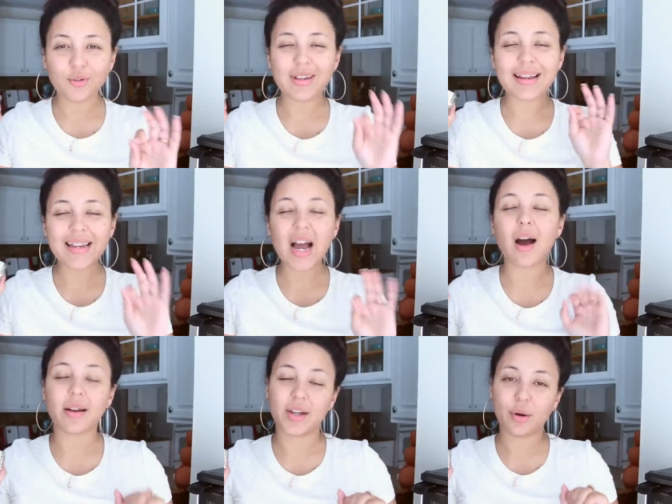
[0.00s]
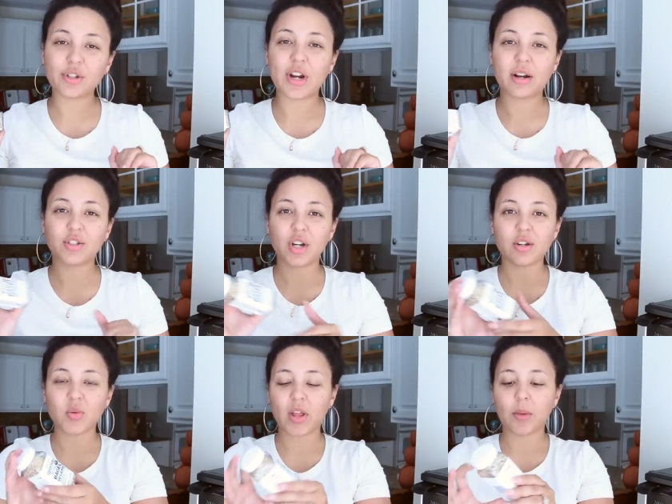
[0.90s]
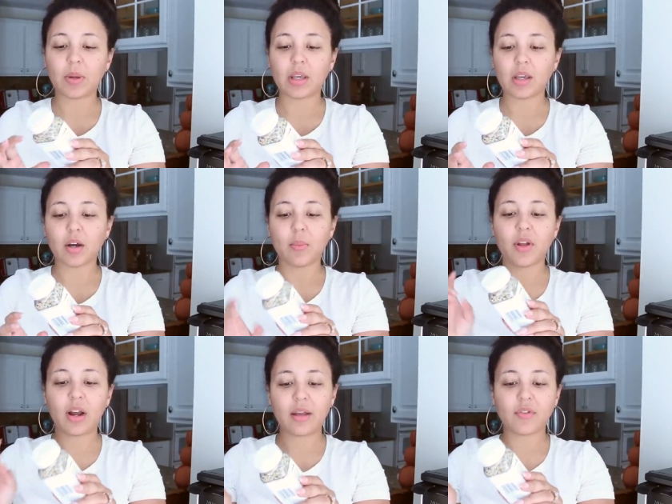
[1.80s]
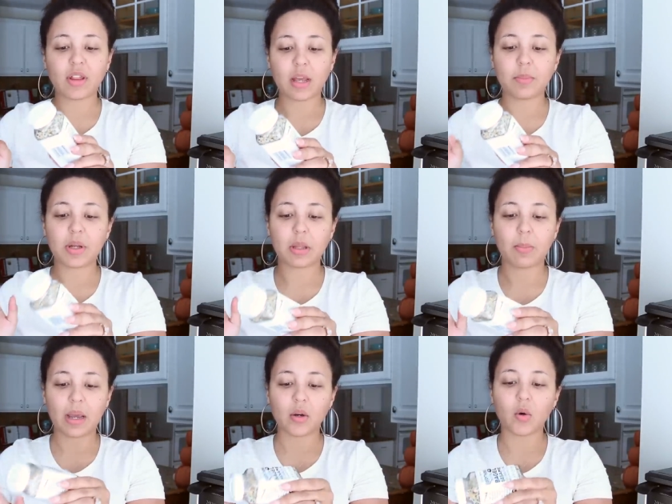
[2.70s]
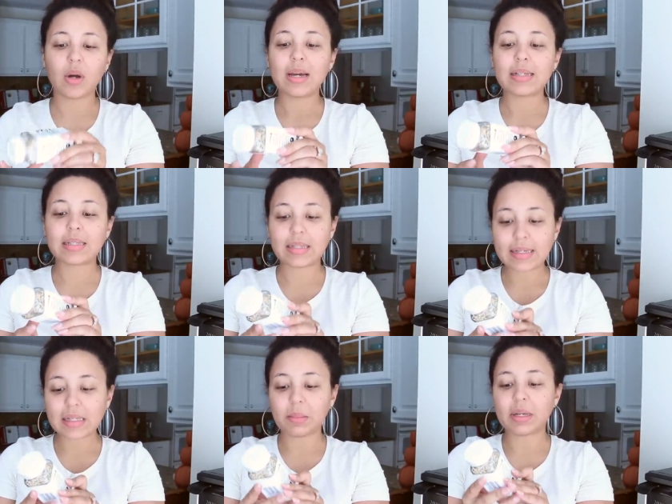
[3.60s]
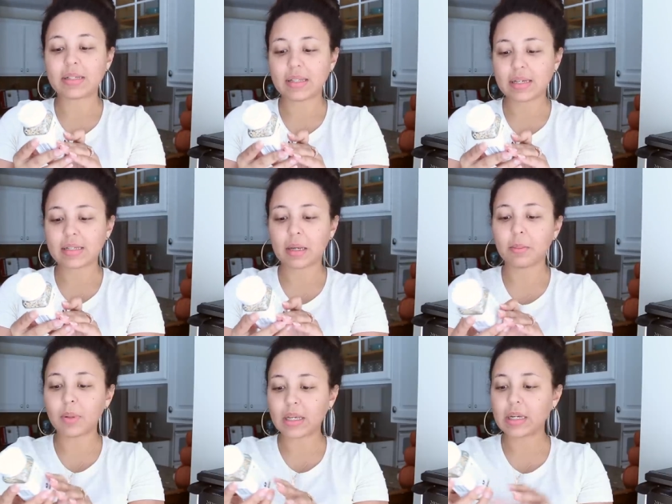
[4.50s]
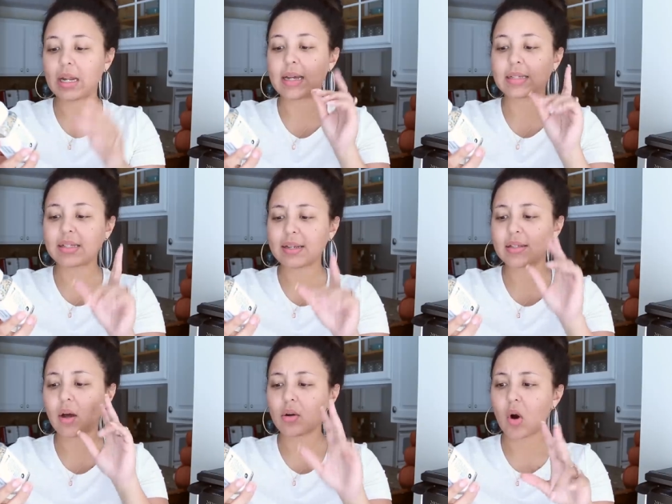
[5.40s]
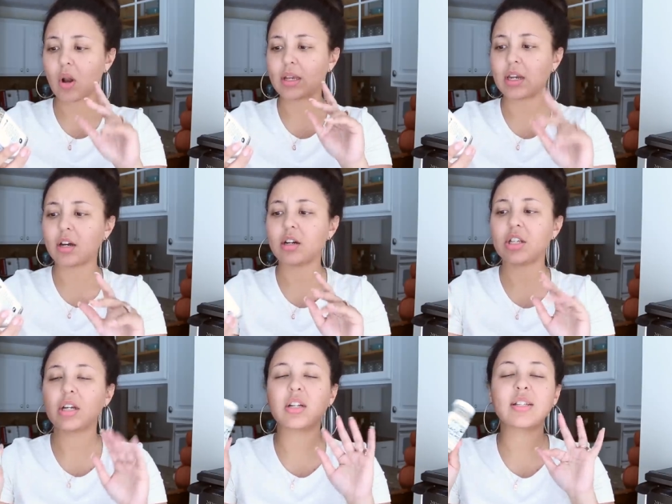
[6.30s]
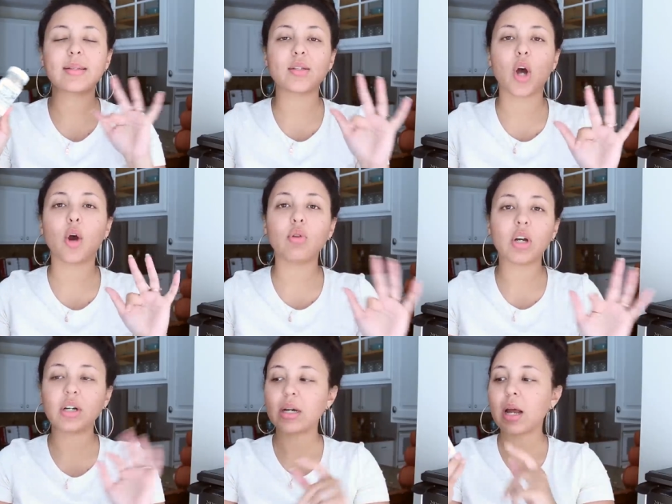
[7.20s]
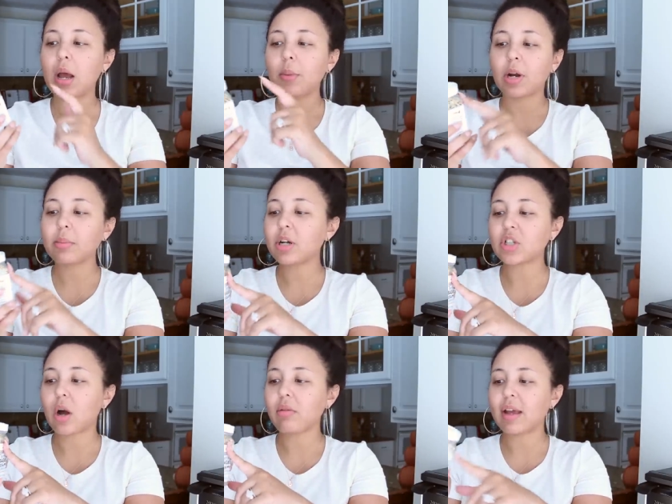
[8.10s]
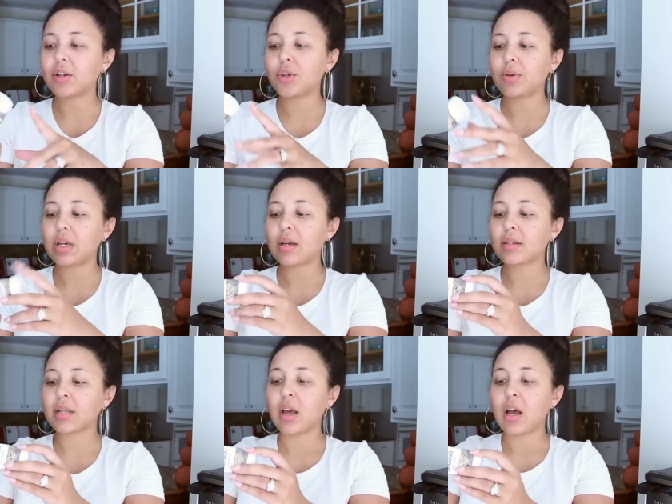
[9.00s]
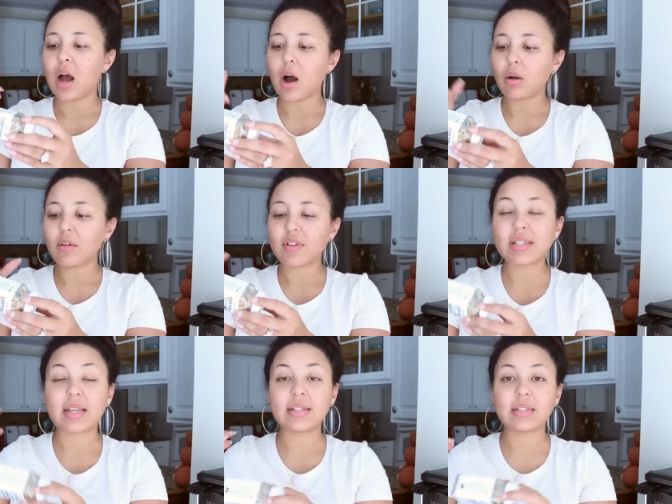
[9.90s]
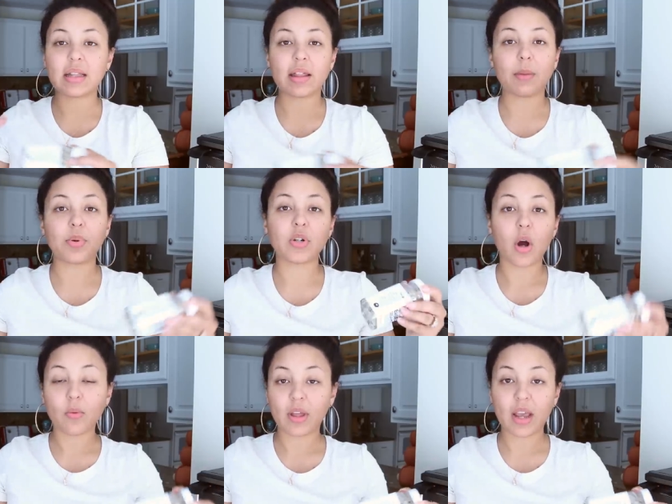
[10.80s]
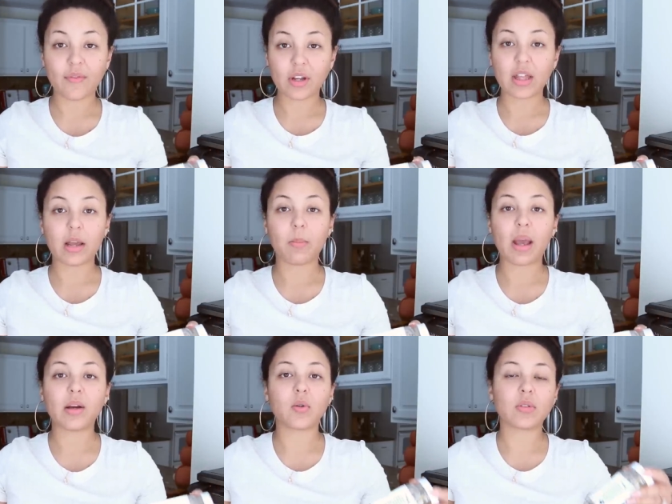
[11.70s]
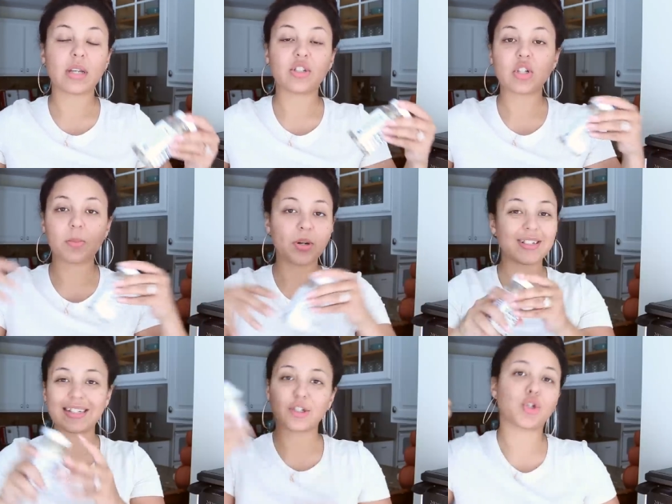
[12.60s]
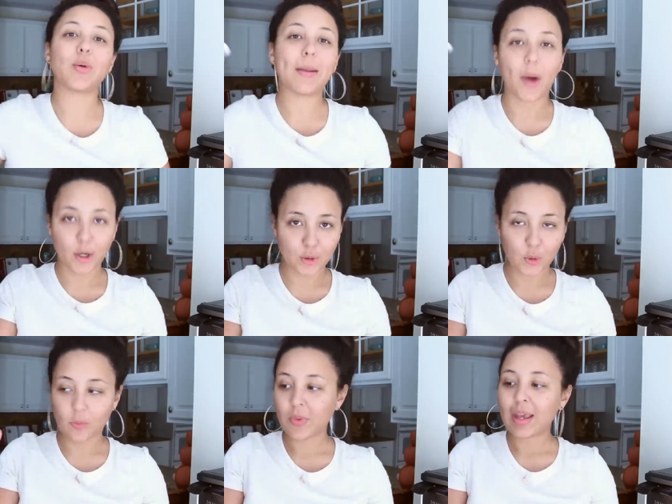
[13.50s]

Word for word: You cannot go to Trader Joe's without picking up their everything but the bagel sesame seasoning blend. It has sea salt, garlic, and onion. So good. Pretty much all they do is all of the seasoning that they put on the everything bagels, they just put into a bottle.